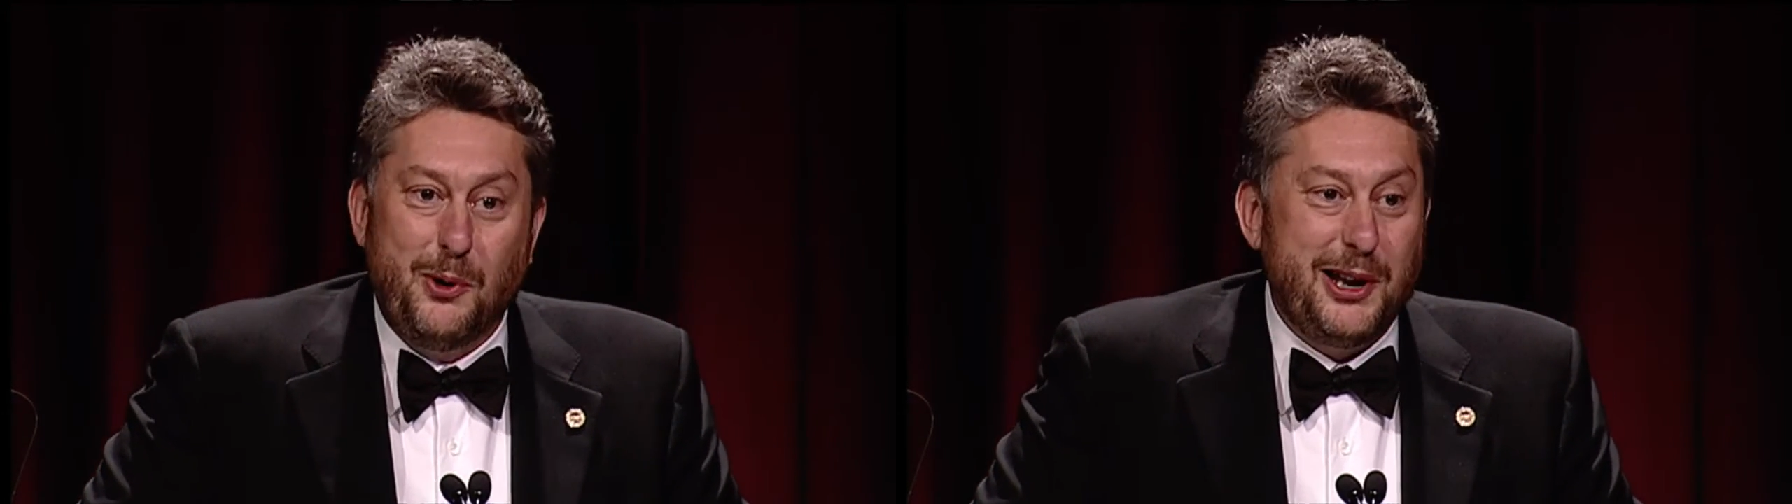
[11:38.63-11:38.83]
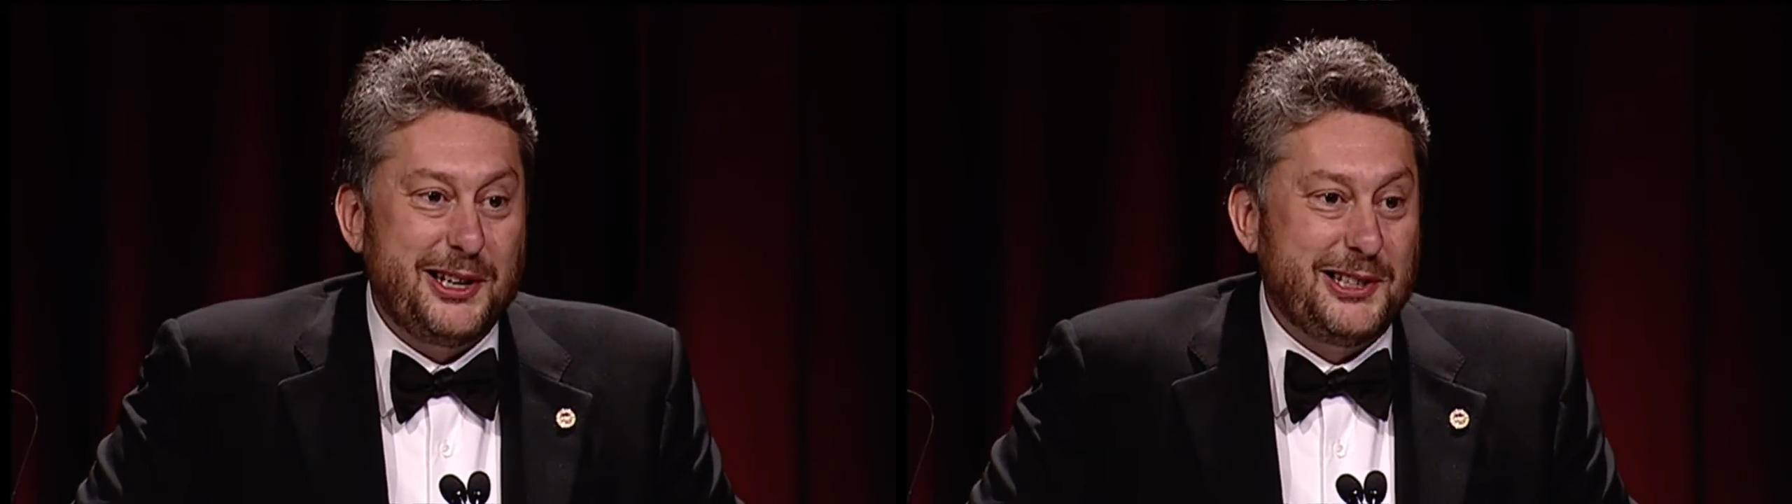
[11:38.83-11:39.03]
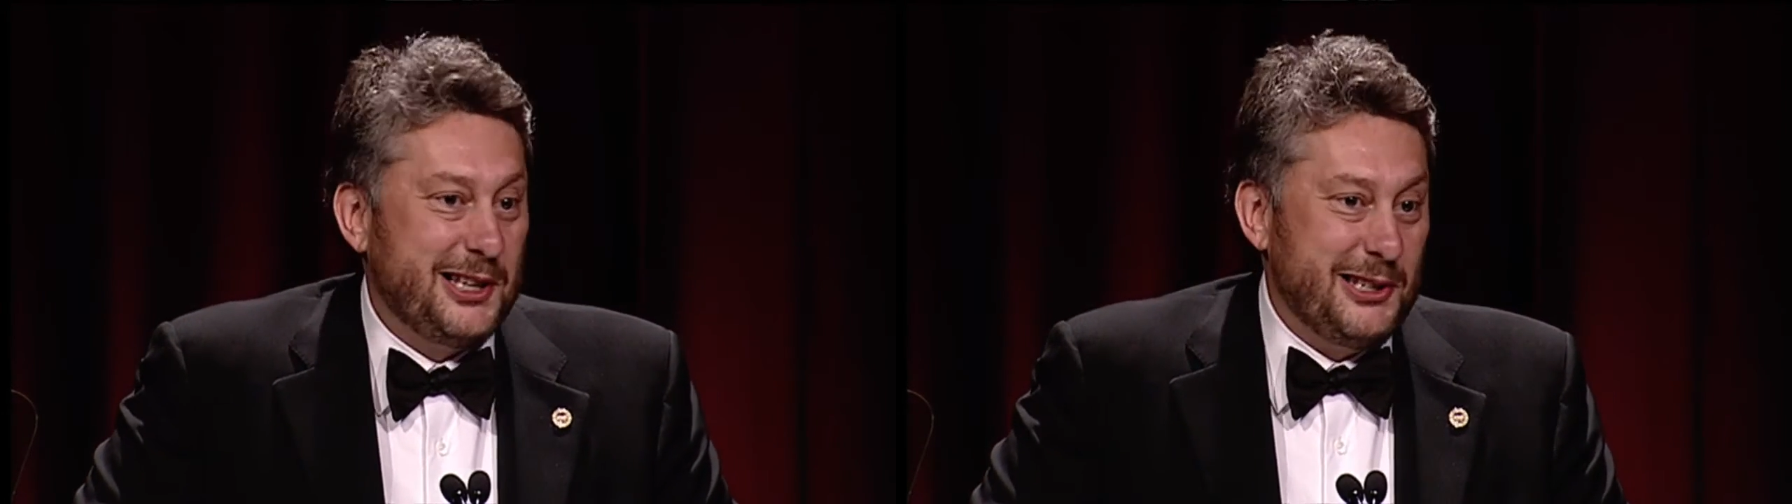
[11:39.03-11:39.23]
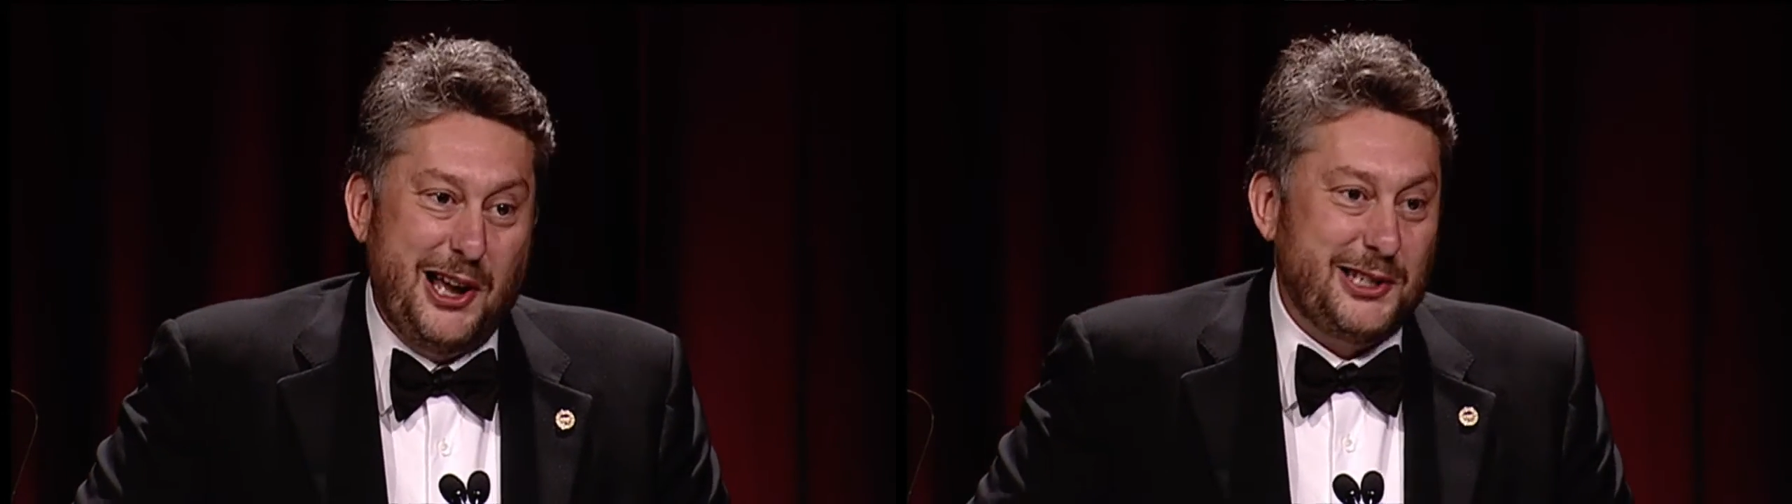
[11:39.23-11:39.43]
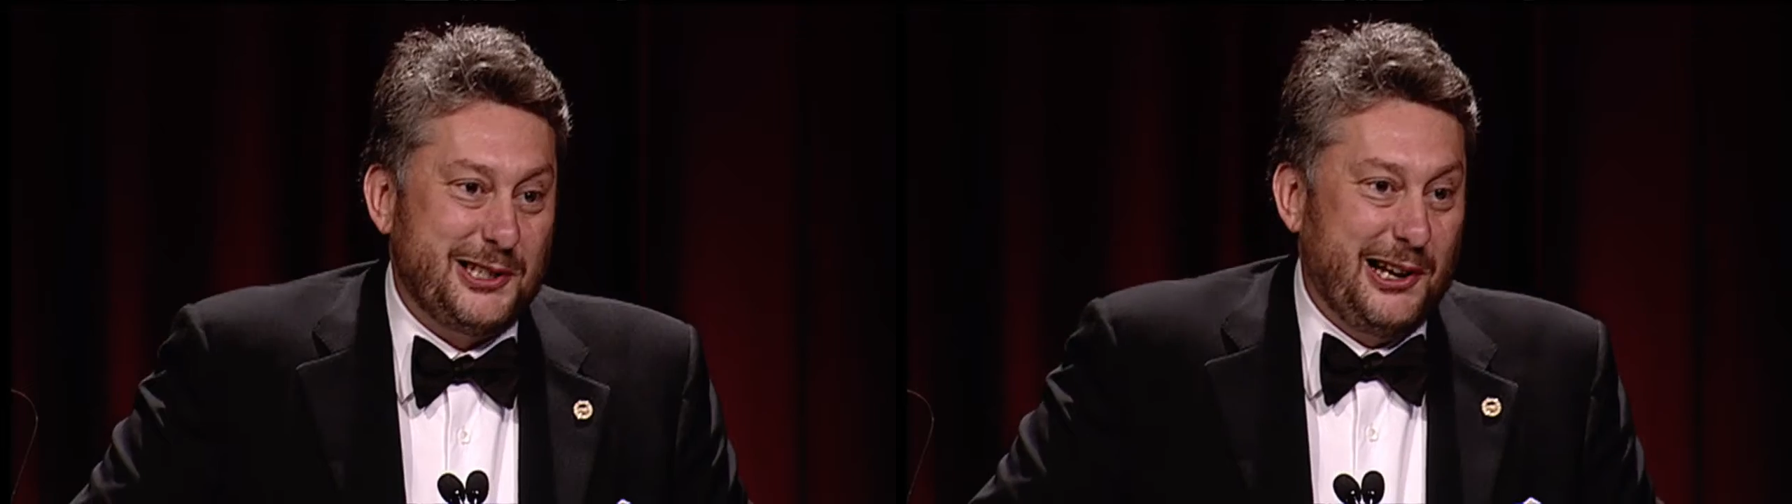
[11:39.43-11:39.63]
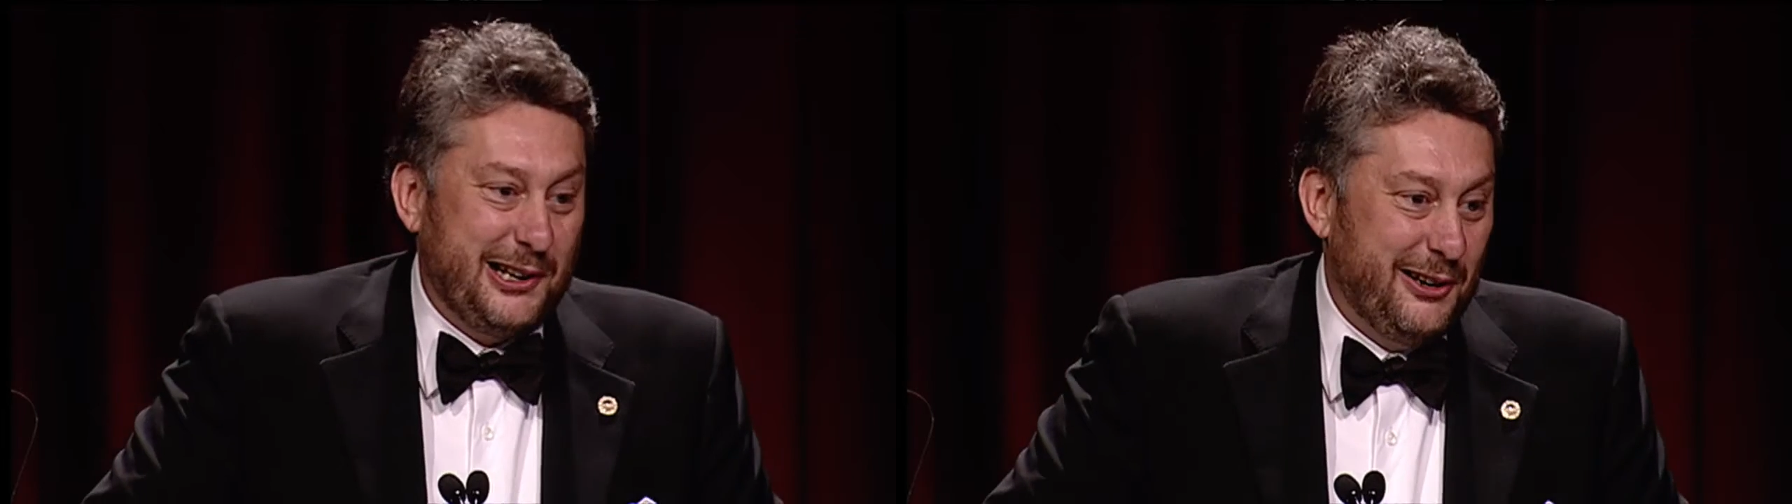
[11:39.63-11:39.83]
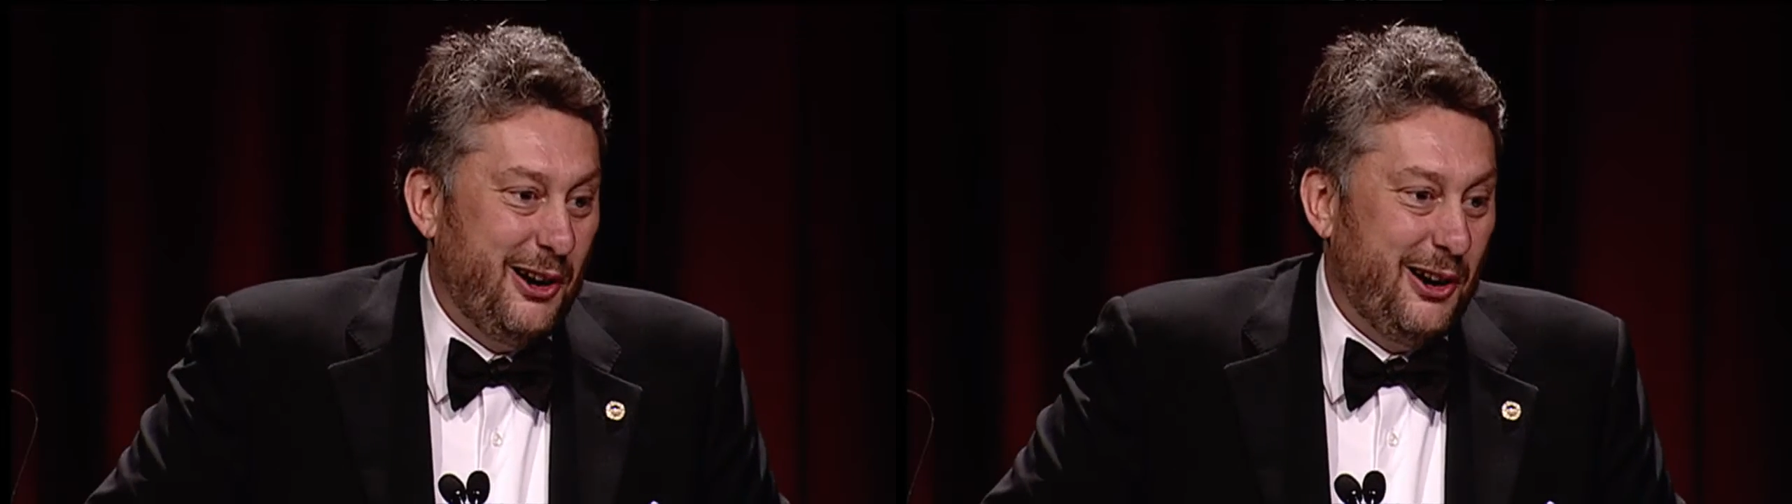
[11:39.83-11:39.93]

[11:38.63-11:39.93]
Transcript: it does not suck at all.